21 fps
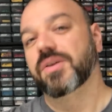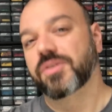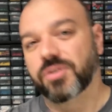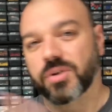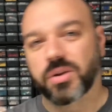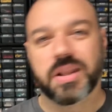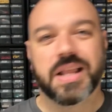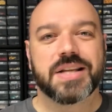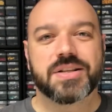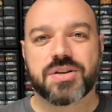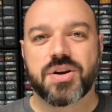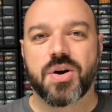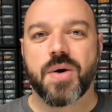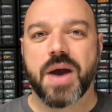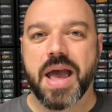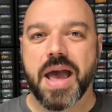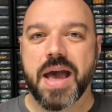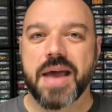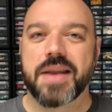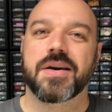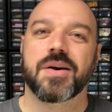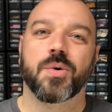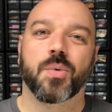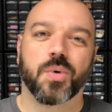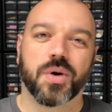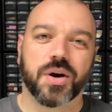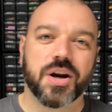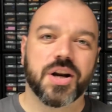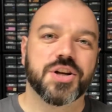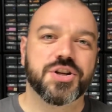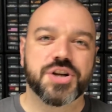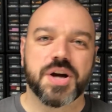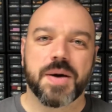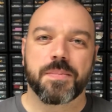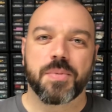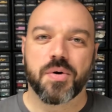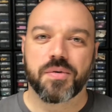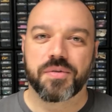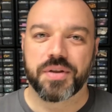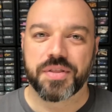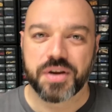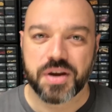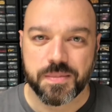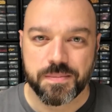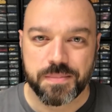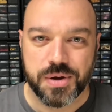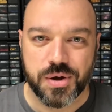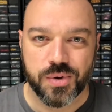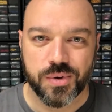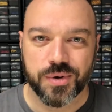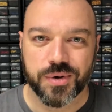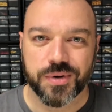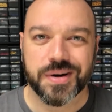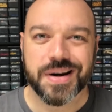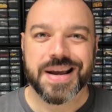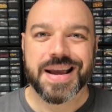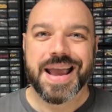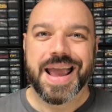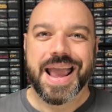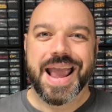So let's go ahead. We're going to jump over to the computer,